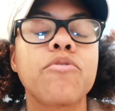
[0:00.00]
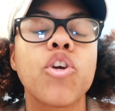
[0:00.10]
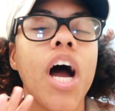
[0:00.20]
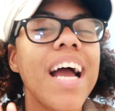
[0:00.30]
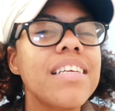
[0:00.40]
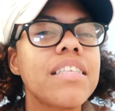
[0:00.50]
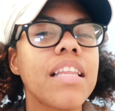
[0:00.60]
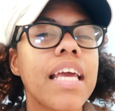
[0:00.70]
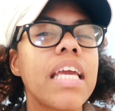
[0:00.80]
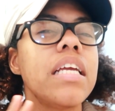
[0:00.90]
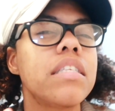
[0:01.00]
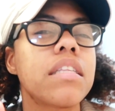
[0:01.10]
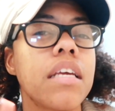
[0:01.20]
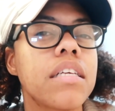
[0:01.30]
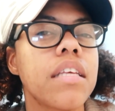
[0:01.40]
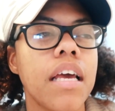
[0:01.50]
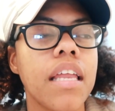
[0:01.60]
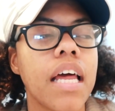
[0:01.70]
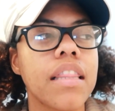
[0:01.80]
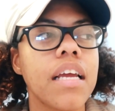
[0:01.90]
I'm trying to like ease things
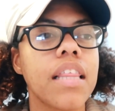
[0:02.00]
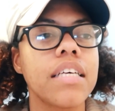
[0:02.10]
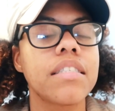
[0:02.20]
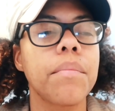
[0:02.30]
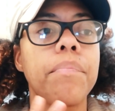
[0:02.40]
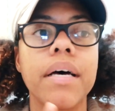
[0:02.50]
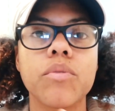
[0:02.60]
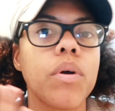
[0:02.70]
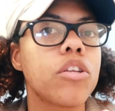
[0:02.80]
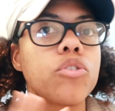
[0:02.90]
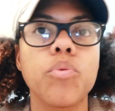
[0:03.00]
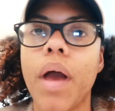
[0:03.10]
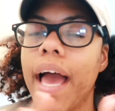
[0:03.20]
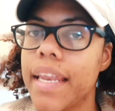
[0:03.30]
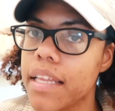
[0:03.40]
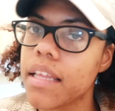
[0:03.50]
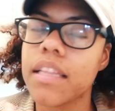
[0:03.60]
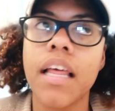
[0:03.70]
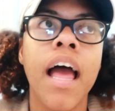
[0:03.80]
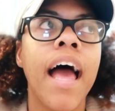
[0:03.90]
in. I think that's the best way to do
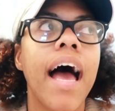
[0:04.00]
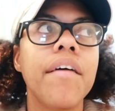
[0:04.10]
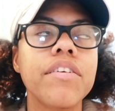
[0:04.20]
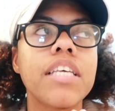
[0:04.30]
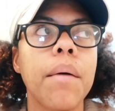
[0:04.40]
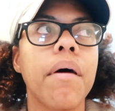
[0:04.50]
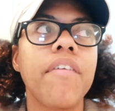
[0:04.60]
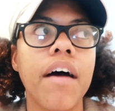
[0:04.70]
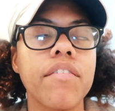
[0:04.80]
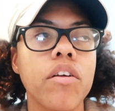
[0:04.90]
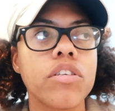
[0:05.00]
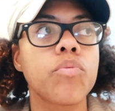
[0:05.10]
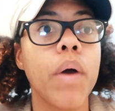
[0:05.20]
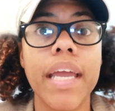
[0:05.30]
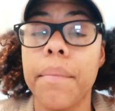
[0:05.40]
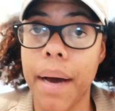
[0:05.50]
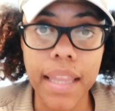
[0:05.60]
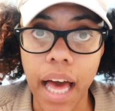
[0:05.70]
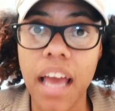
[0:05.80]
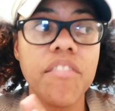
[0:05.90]
anything. Every time I've ever lost weight in my
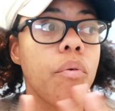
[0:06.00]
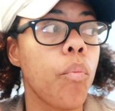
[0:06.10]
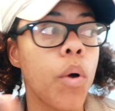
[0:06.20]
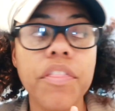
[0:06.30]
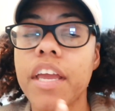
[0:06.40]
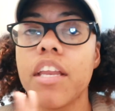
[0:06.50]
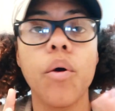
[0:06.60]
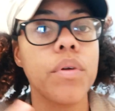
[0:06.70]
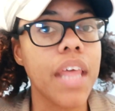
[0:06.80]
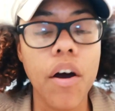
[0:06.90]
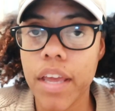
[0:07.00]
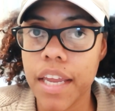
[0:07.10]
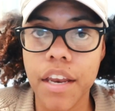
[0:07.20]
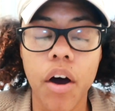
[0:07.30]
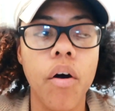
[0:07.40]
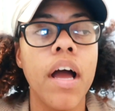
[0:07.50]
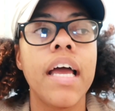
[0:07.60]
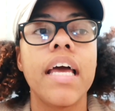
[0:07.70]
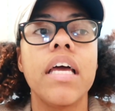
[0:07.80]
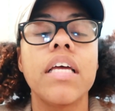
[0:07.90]
life, with keto, without keto,
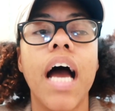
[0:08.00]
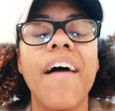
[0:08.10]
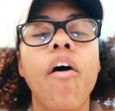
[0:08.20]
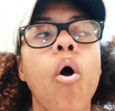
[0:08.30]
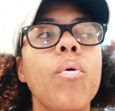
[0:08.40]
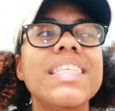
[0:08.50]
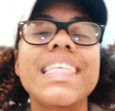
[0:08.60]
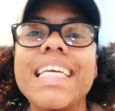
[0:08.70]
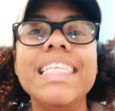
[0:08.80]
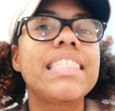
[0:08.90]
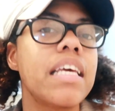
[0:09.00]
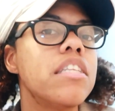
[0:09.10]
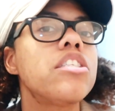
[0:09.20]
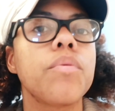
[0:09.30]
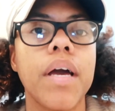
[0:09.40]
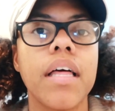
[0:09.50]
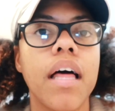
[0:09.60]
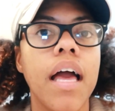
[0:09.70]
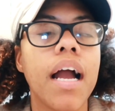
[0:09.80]
I always eased into it.